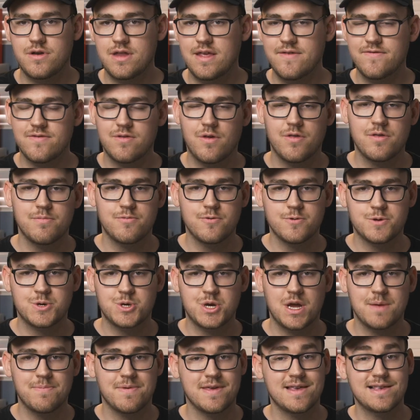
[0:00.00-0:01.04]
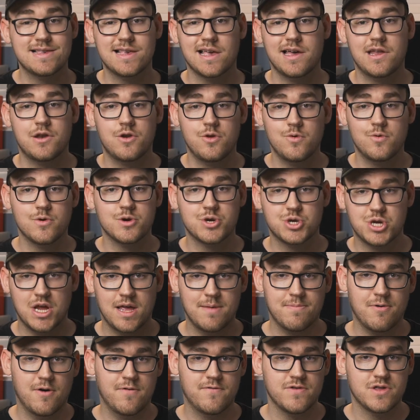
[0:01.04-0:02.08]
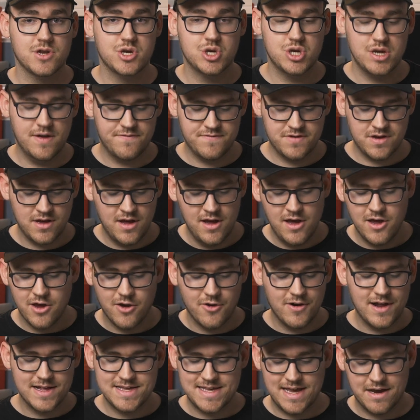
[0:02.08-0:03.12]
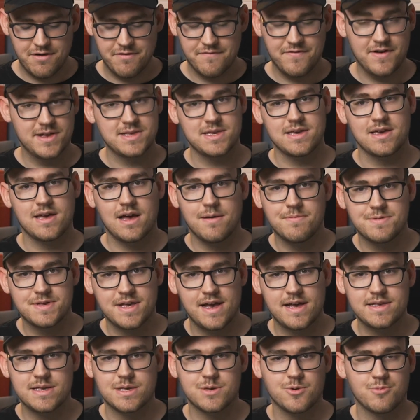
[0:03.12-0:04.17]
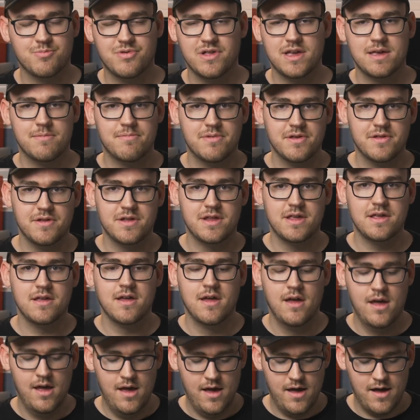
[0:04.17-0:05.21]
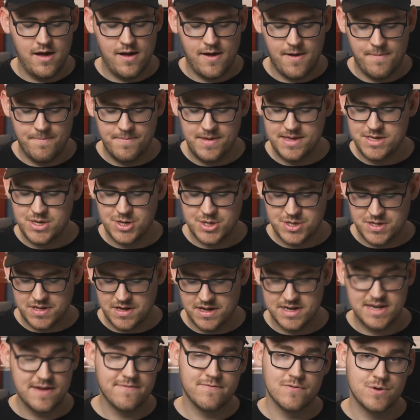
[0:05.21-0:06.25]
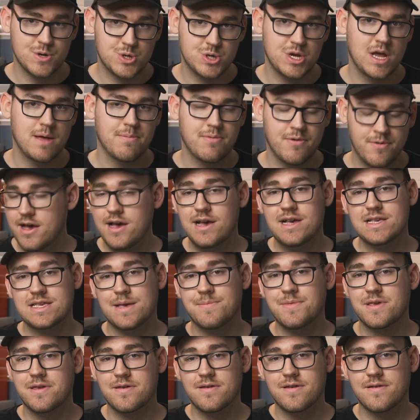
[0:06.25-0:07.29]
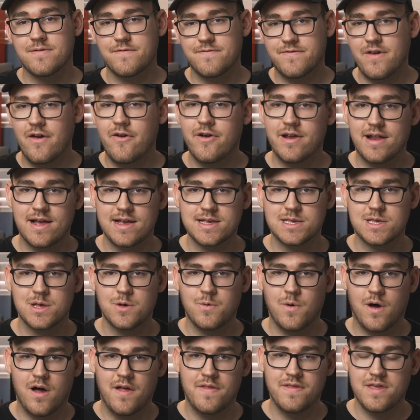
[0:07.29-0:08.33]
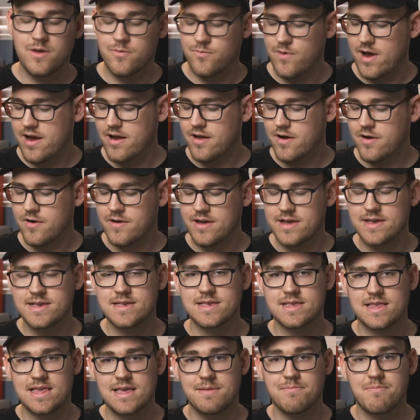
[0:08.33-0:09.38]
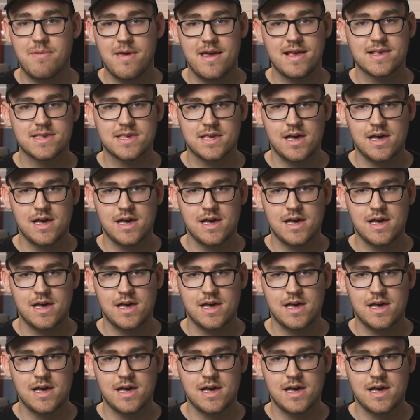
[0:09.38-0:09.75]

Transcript: Even though the Boost shape is a newer shape over the shift, you're not sacrificing cup sizes or playability. It's just a different shape. Something very nice though on the radar is the base